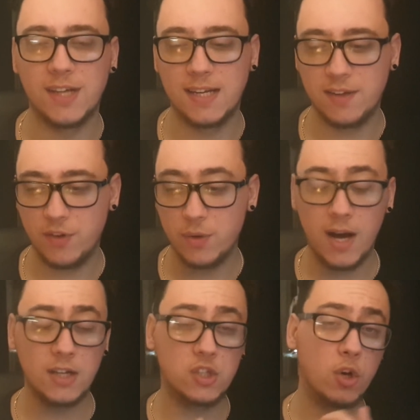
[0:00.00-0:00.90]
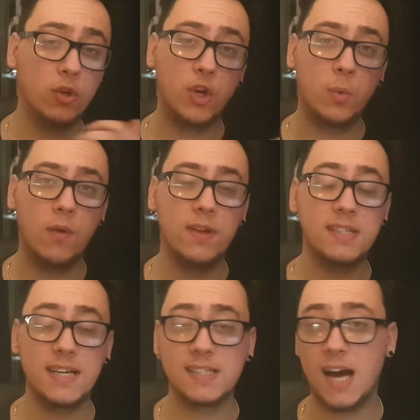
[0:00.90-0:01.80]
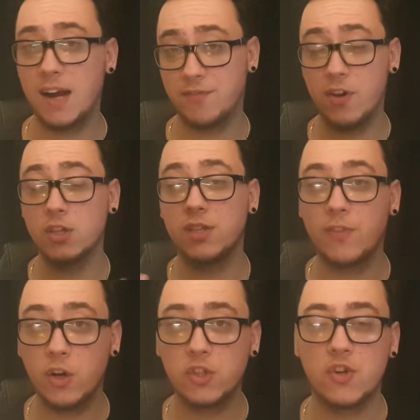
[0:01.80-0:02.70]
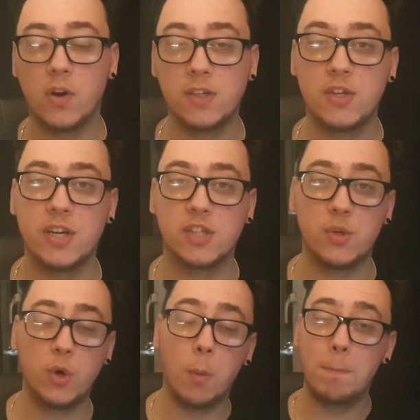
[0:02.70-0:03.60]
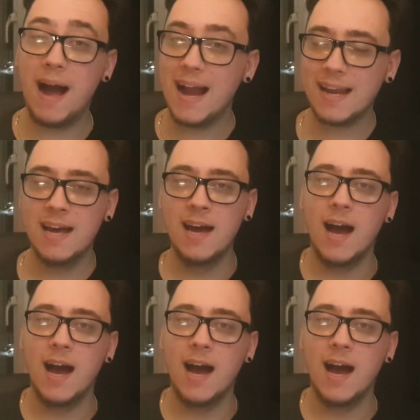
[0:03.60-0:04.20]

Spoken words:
And if you guys don't know what this is, I first of all strongly suggest you go back